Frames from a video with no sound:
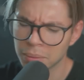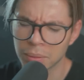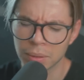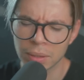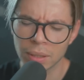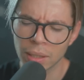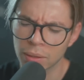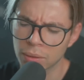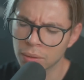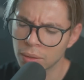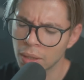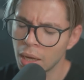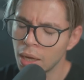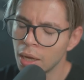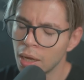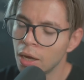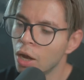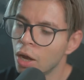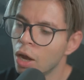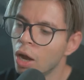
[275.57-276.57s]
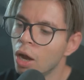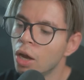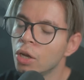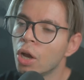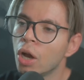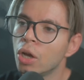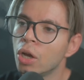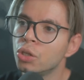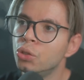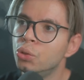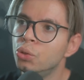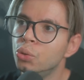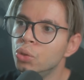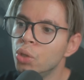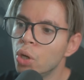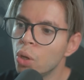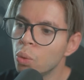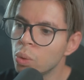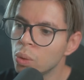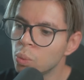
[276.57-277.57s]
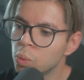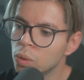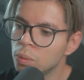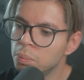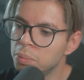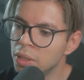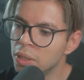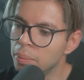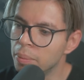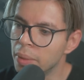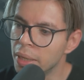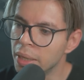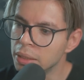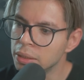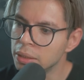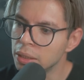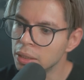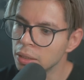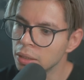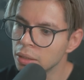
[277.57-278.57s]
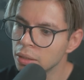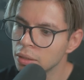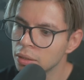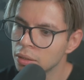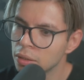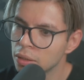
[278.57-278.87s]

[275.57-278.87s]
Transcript: Got it. You know what would be amazing?